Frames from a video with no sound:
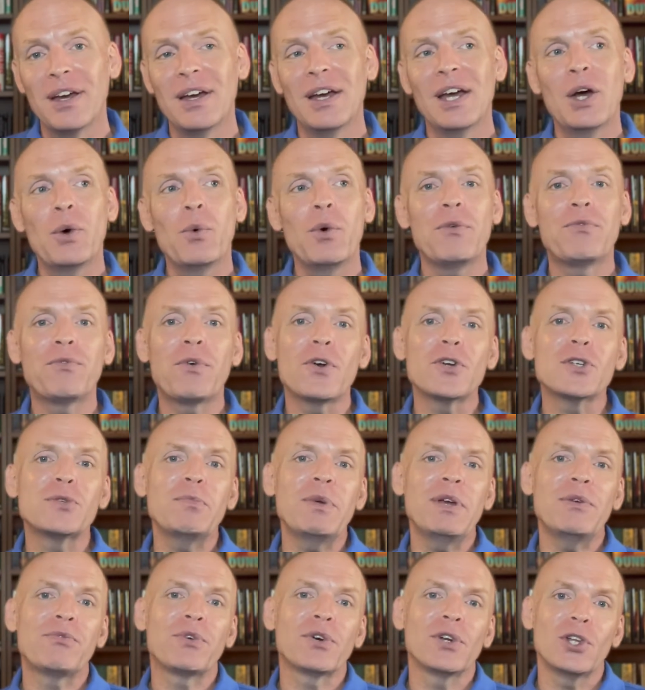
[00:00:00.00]
We first
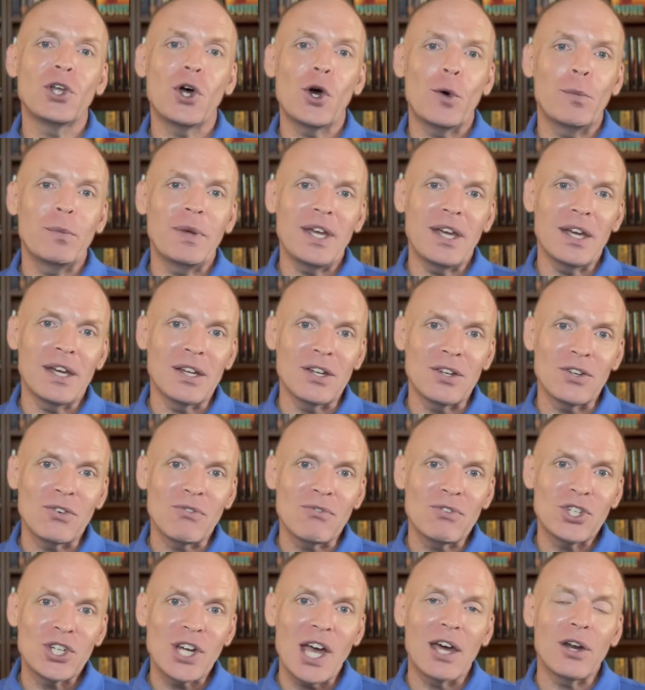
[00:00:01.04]
meet Verlomi in
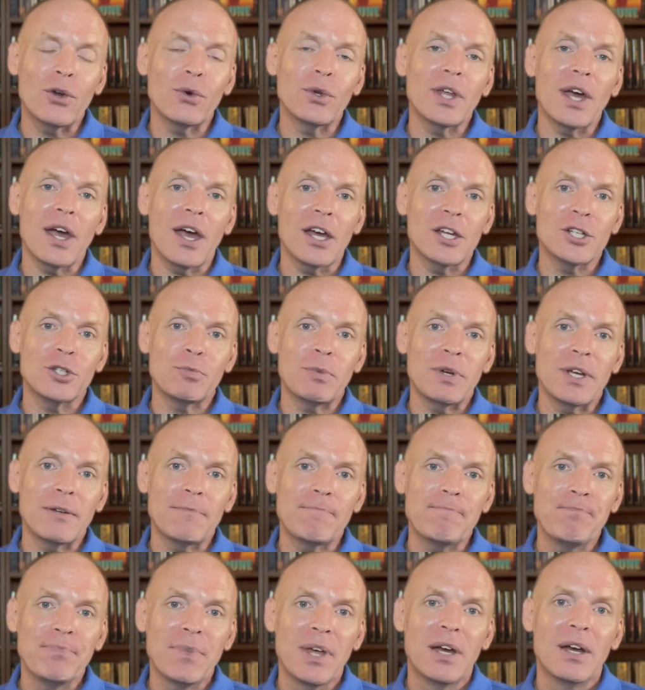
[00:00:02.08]
Shadow of the
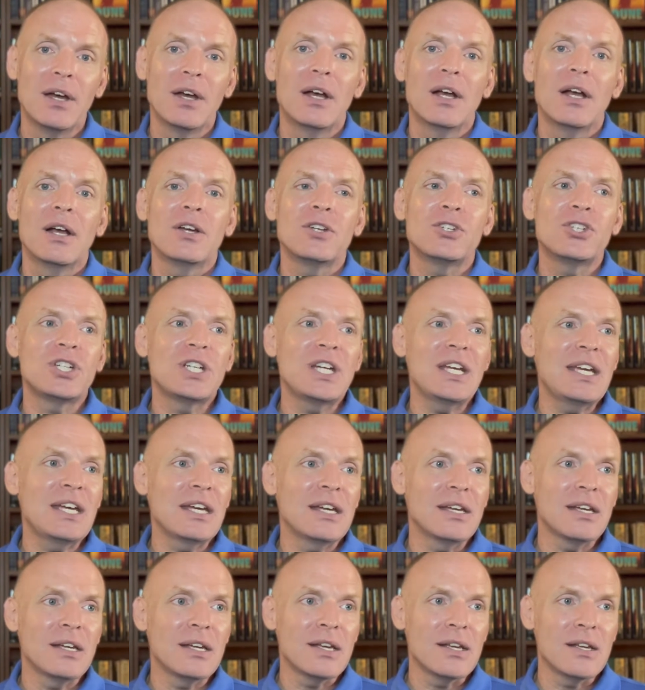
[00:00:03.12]
Hedgeman. She
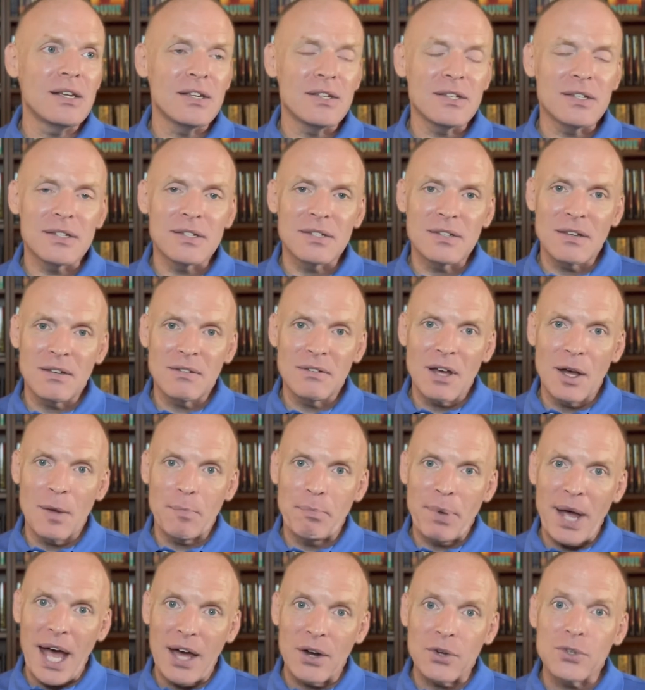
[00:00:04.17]
is a
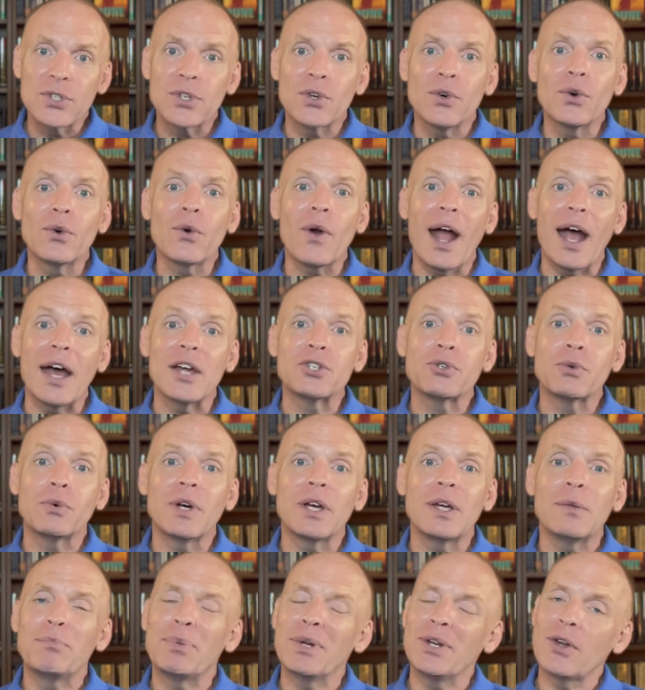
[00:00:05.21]
battle school
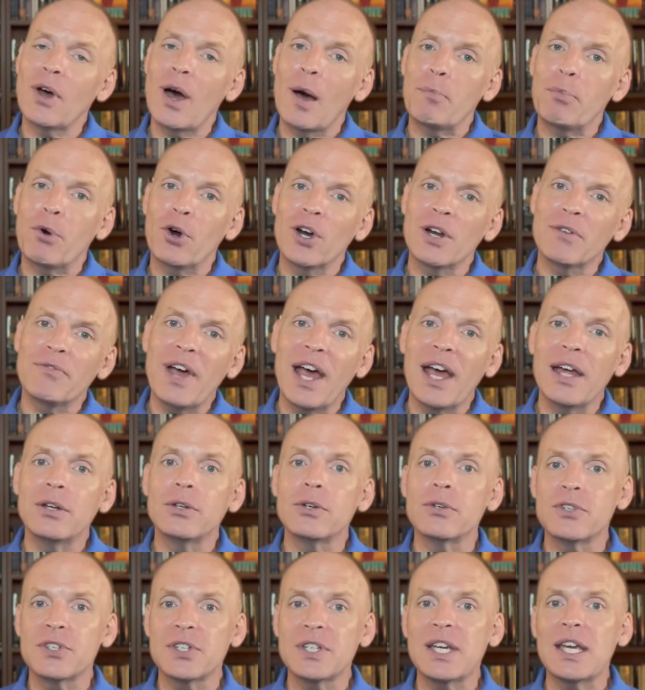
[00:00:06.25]
graduate, but not part of
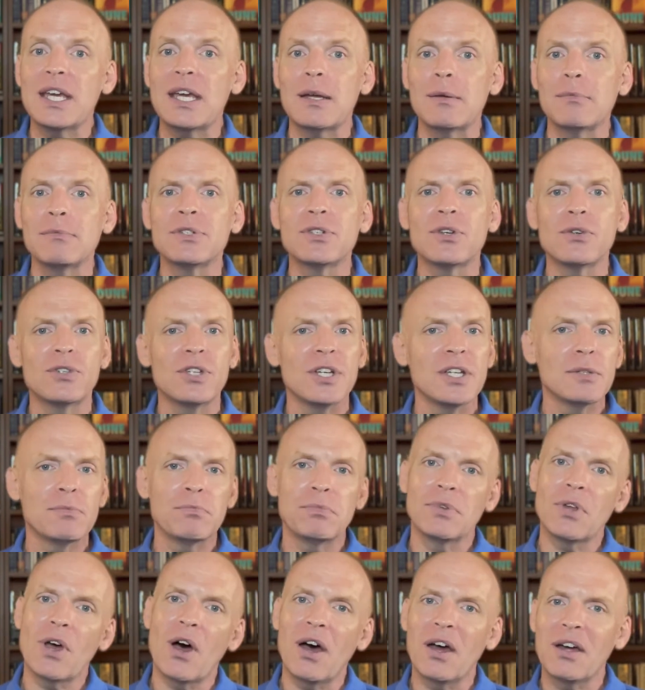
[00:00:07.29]
Ender's team, so she's
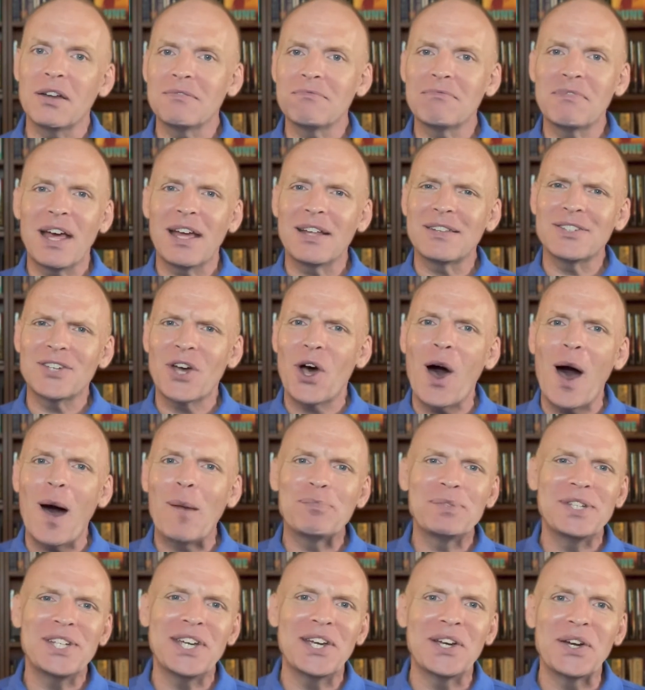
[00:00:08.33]
not that
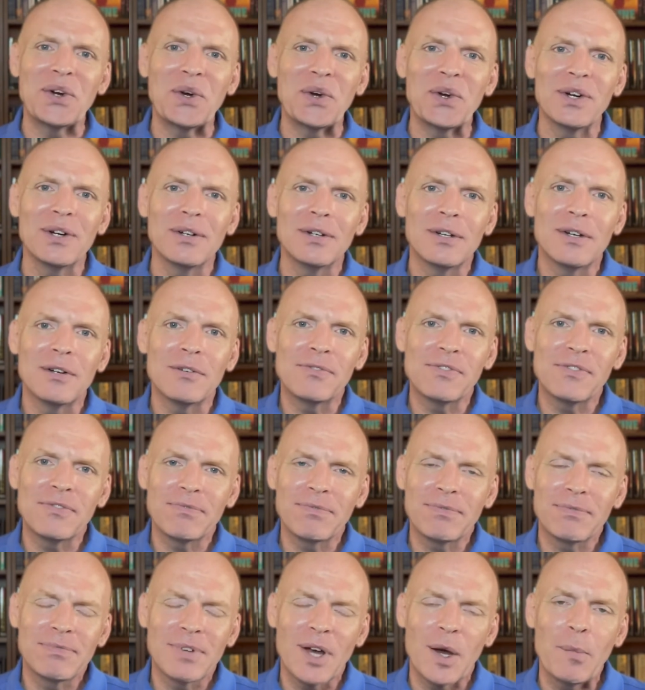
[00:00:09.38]
top tier of
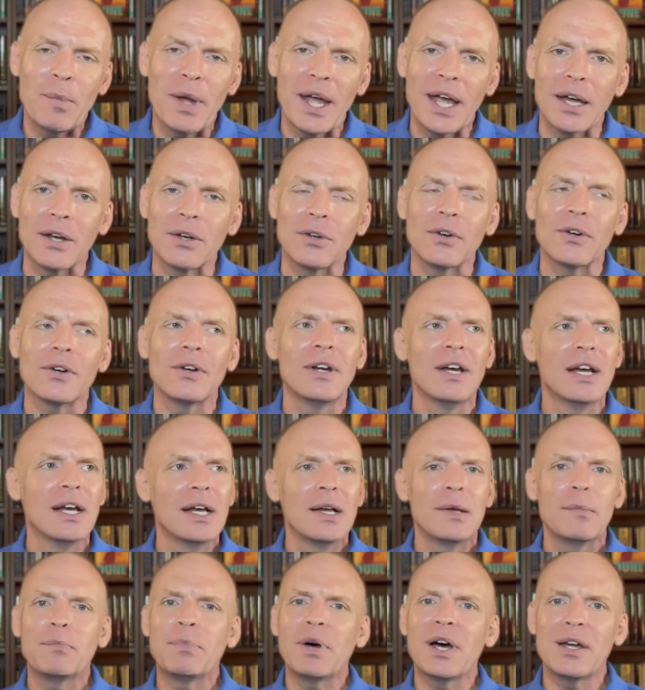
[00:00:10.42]
commander,
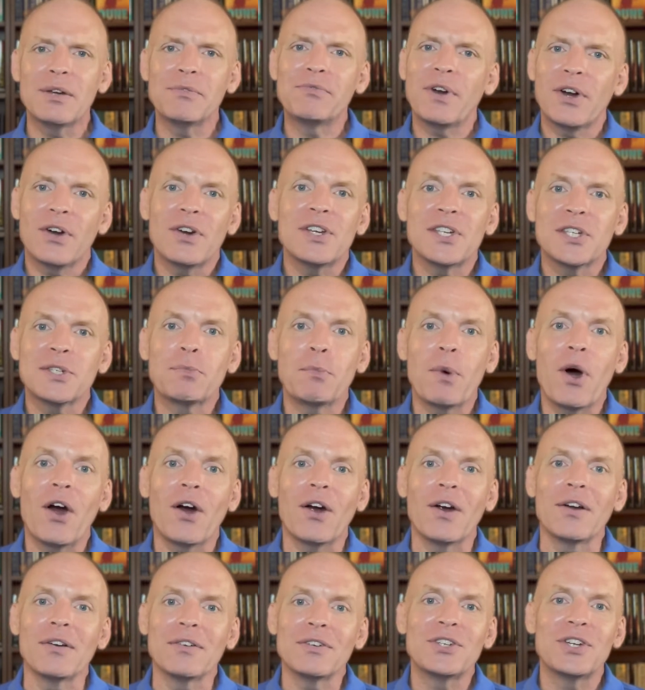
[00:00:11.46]
but very smart.